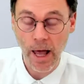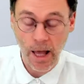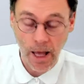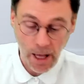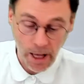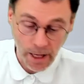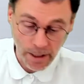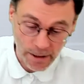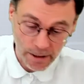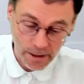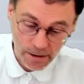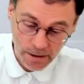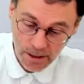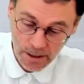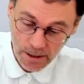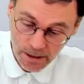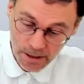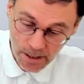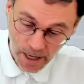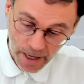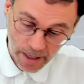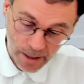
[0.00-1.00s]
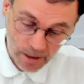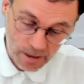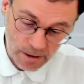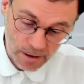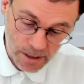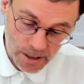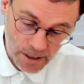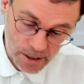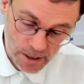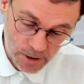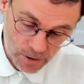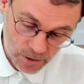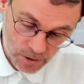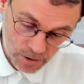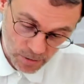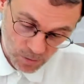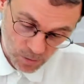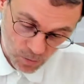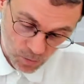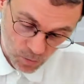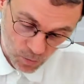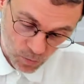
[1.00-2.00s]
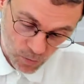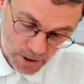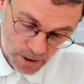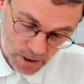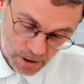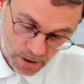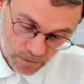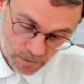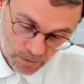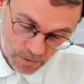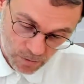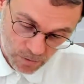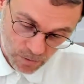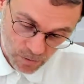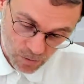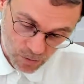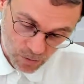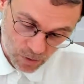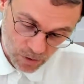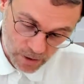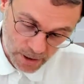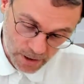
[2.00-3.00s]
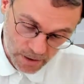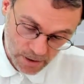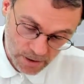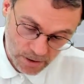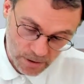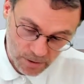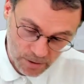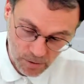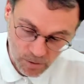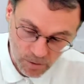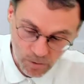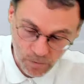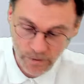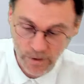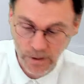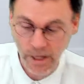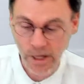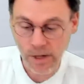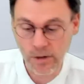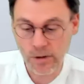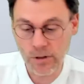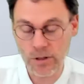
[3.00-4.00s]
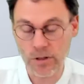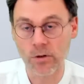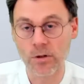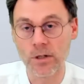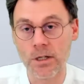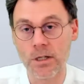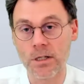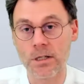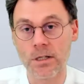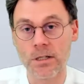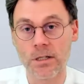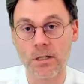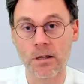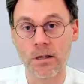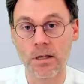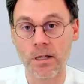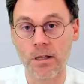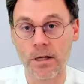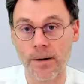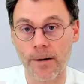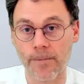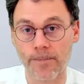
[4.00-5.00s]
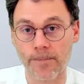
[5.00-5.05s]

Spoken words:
And then the angle here, we can draw that over there. So this is theta.